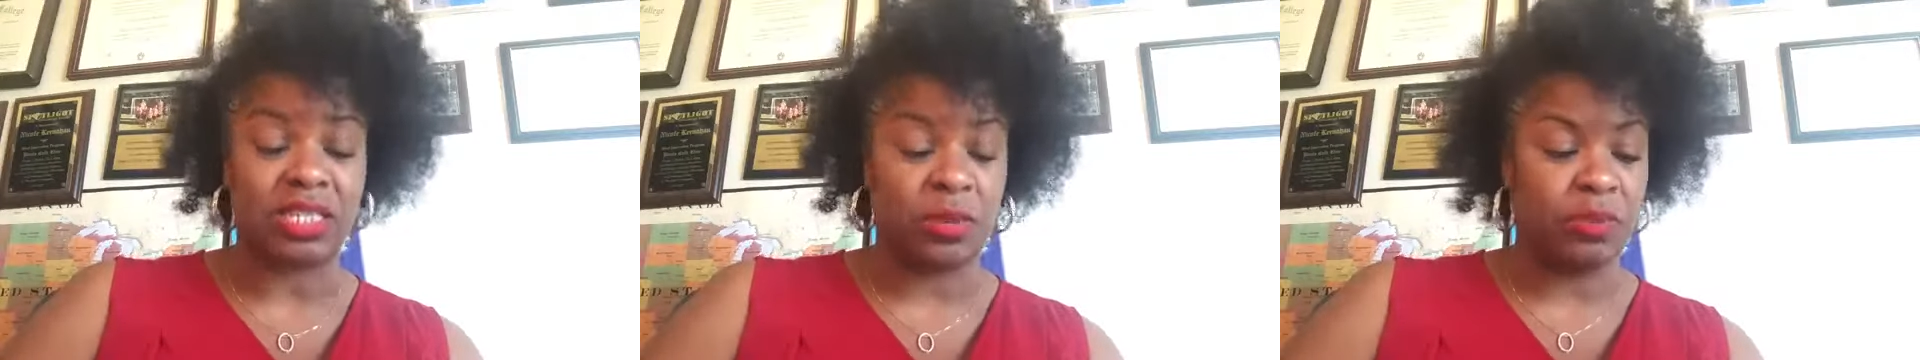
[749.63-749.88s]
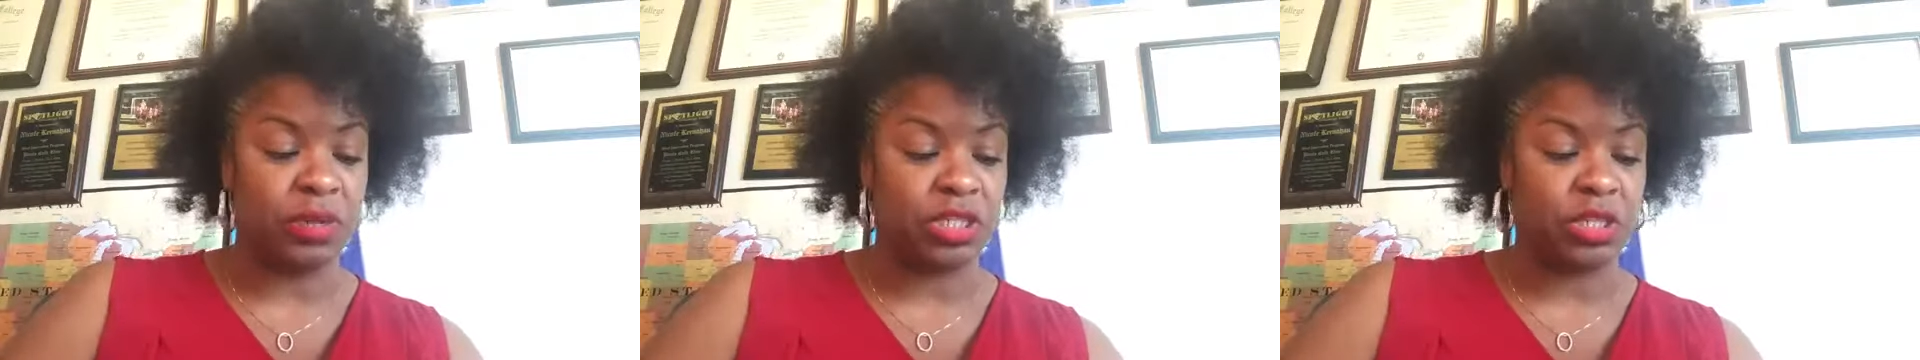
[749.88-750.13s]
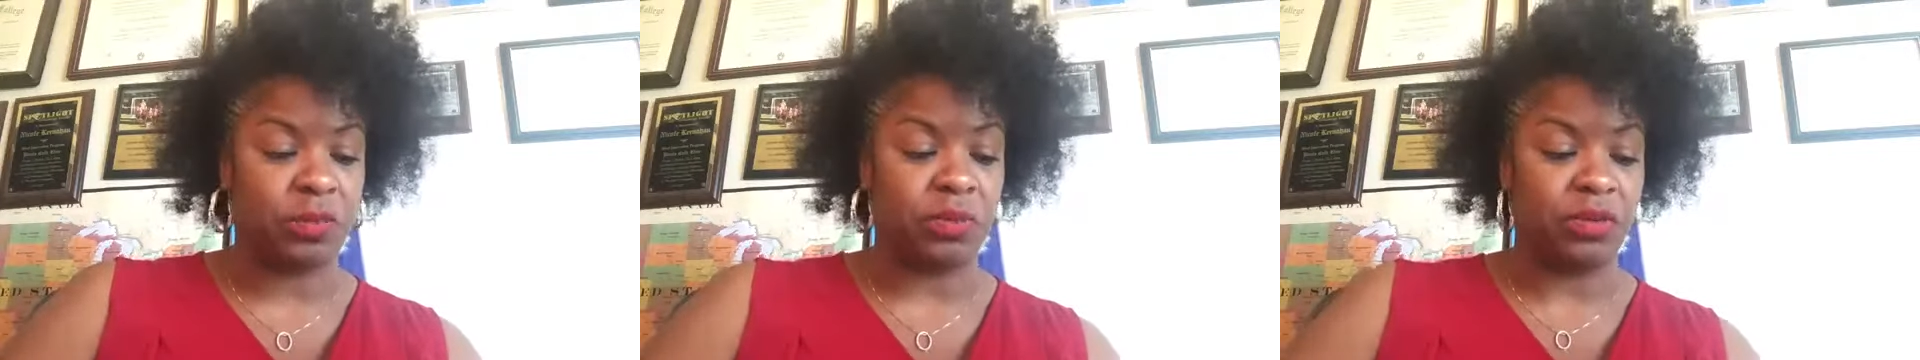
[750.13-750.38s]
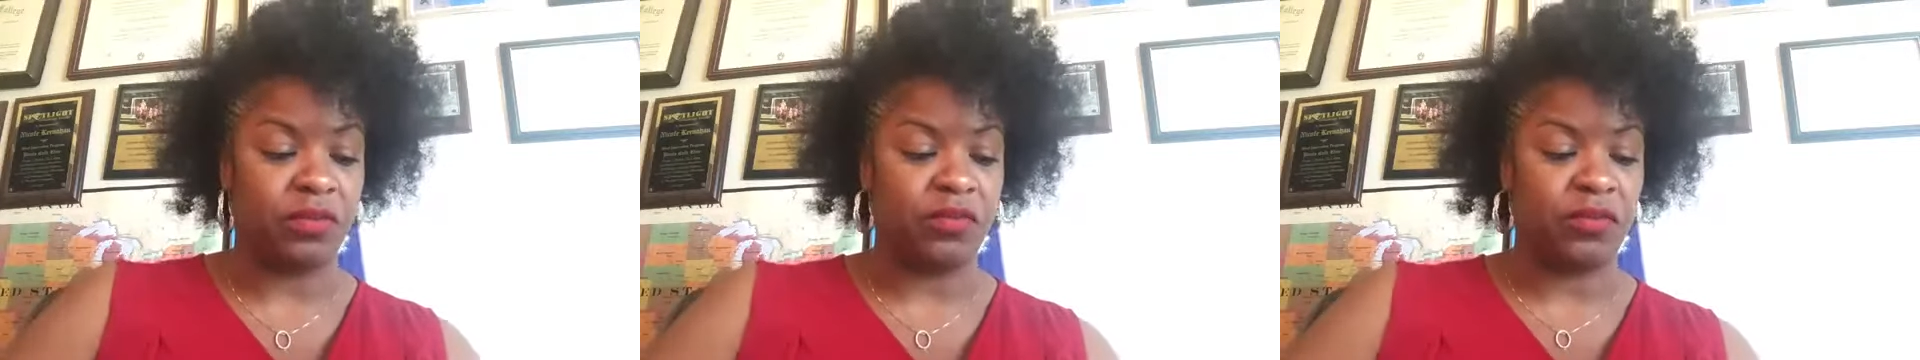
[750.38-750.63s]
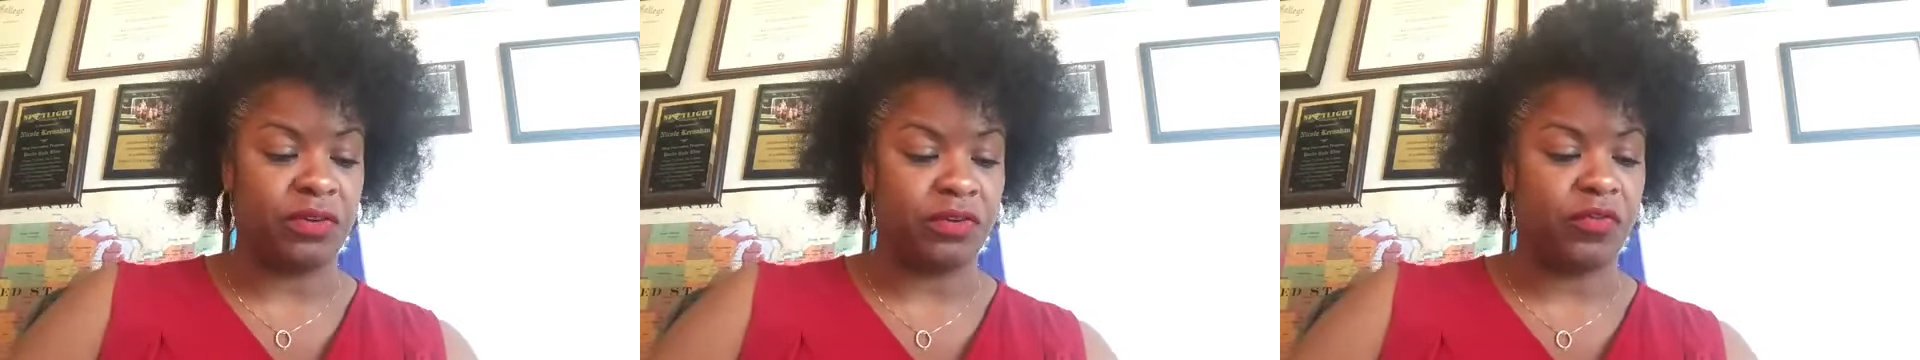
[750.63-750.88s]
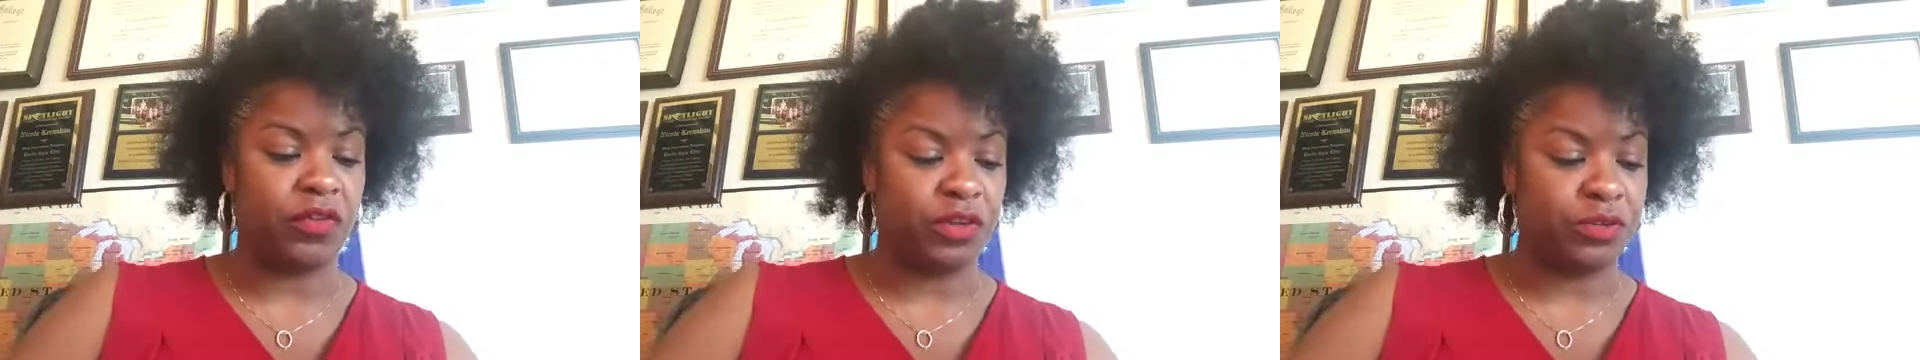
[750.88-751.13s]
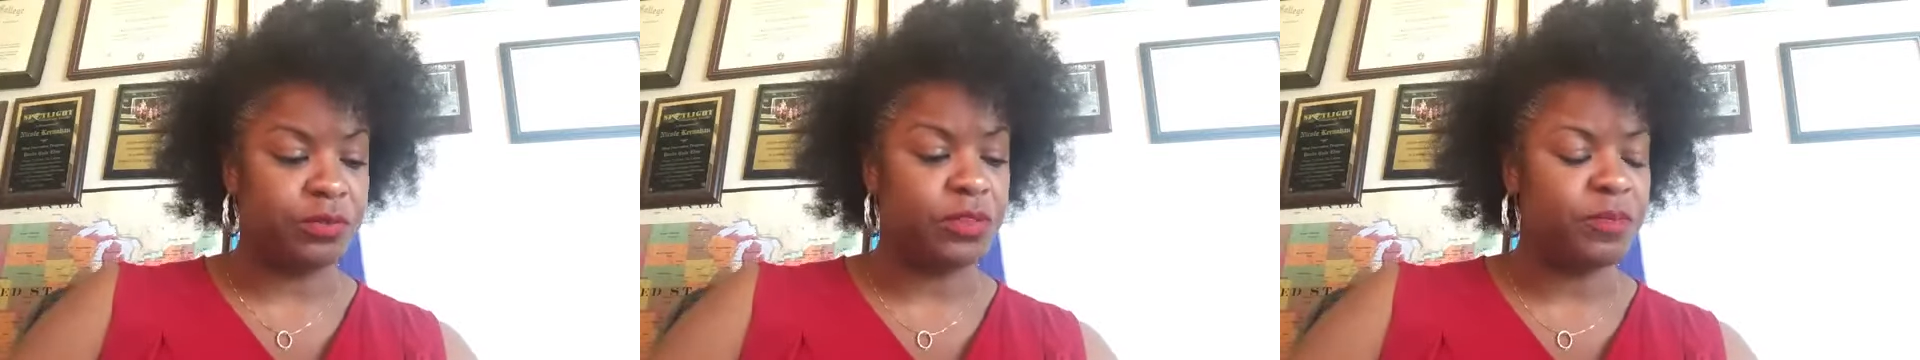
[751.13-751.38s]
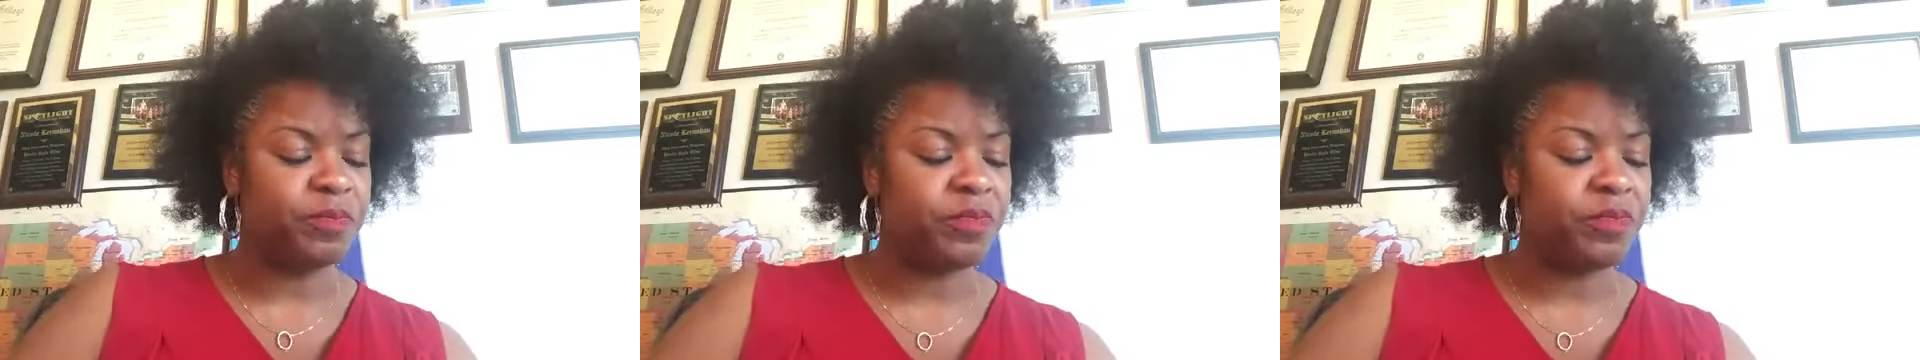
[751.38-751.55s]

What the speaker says: the principal fumed.